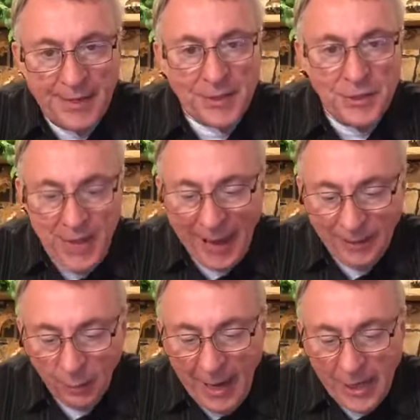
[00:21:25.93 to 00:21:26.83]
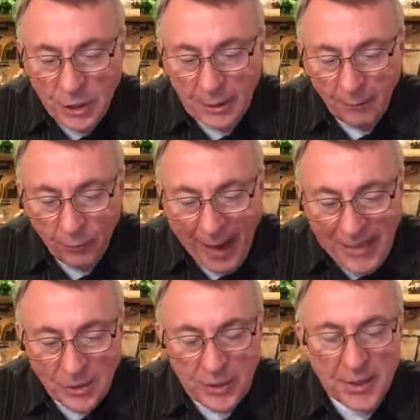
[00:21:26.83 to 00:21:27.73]
this declaration of
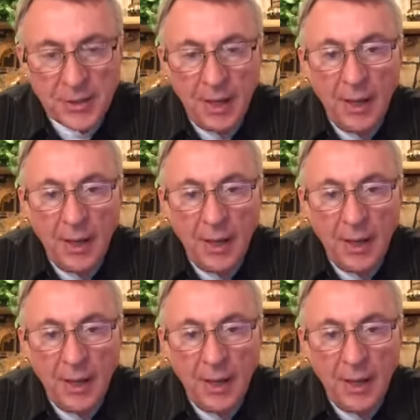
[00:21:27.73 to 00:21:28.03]
righteousness